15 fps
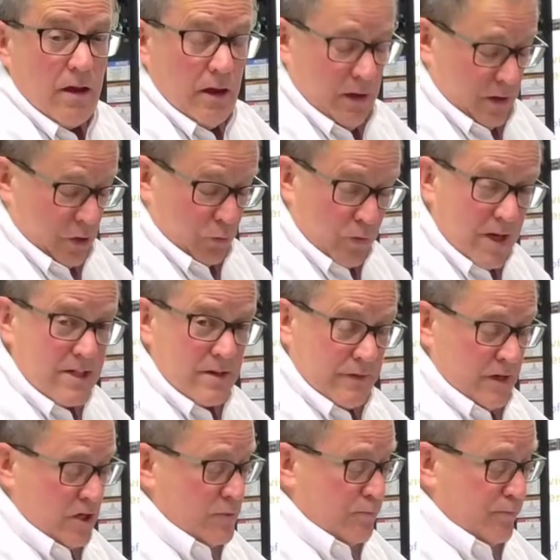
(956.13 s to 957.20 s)
and the reason
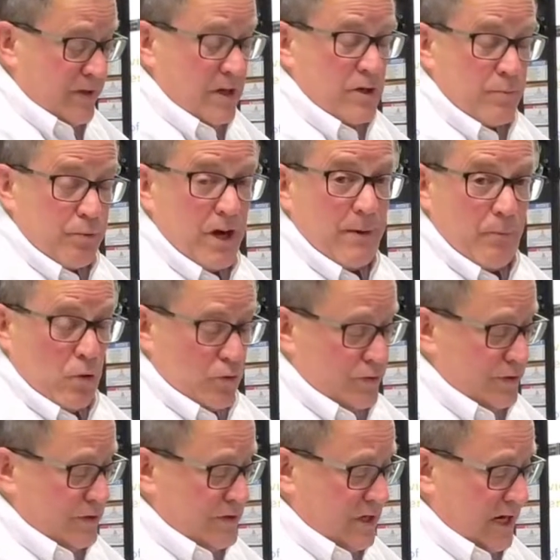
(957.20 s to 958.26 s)
these things break most
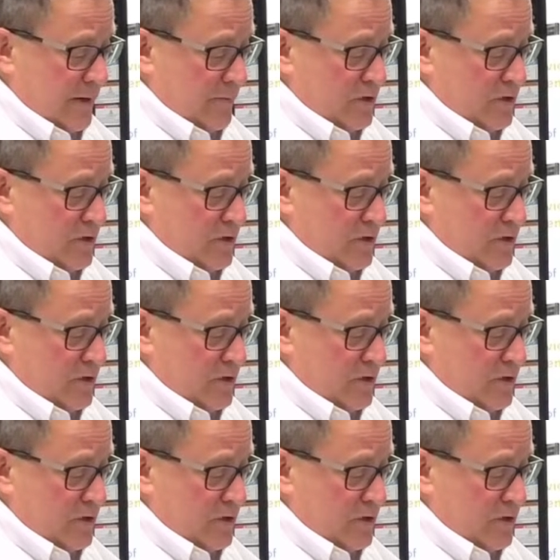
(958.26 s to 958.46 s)
of the time